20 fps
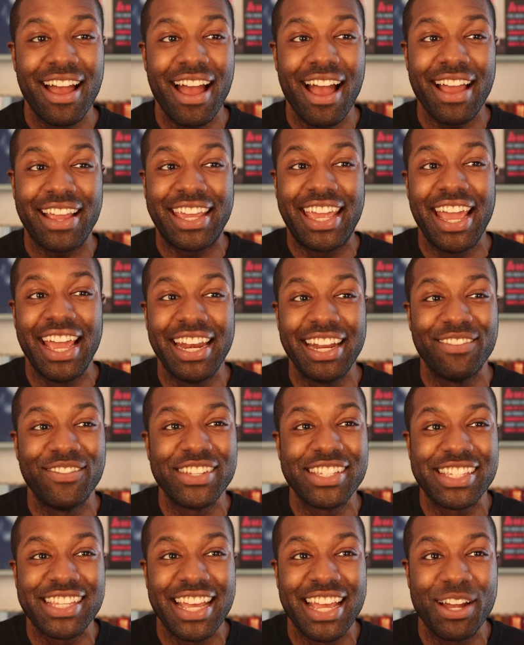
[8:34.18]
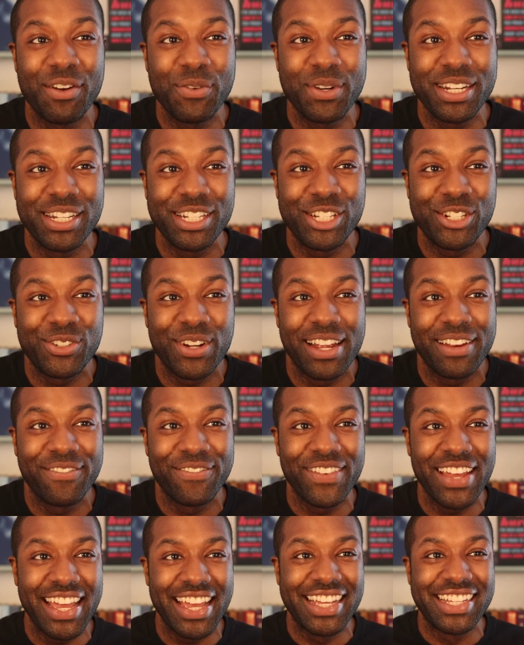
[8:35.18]
I can't even say it with a straight
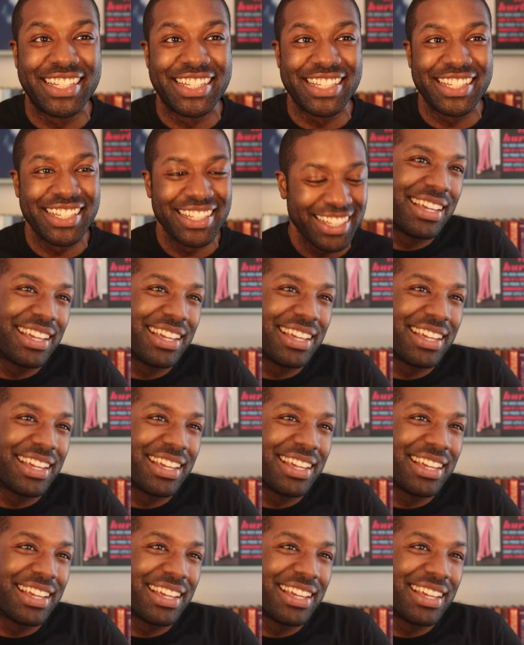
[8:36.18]
face.